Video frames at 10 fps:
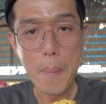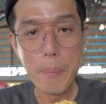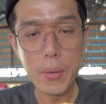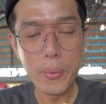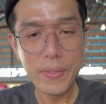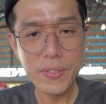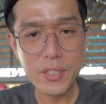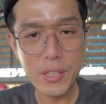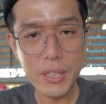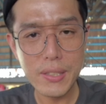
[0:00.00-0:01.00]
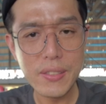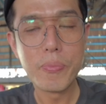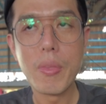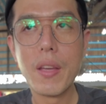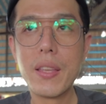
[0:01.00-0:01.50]
but with the cheese,
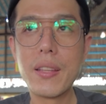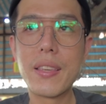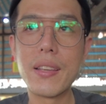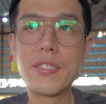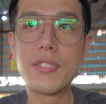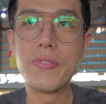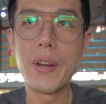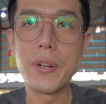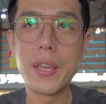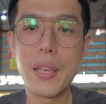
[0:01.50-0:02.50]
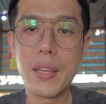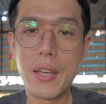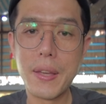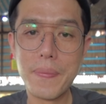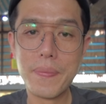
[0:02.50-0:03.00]
it gets very
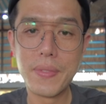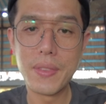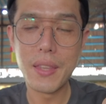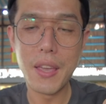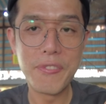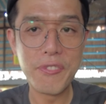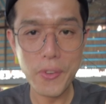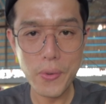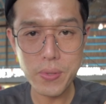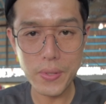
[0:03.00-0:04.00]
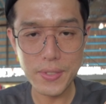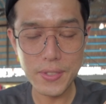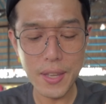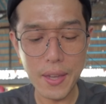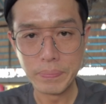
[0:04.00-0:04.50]
fusion
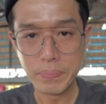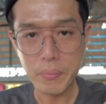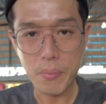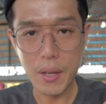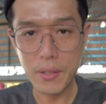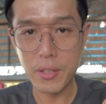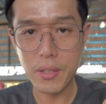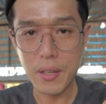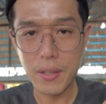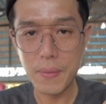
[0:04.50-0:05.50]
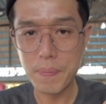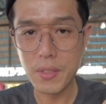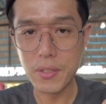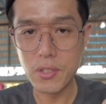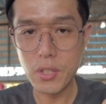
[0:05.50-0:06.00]
style.
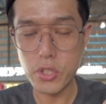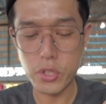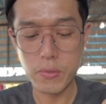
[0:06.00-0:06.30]
The dish,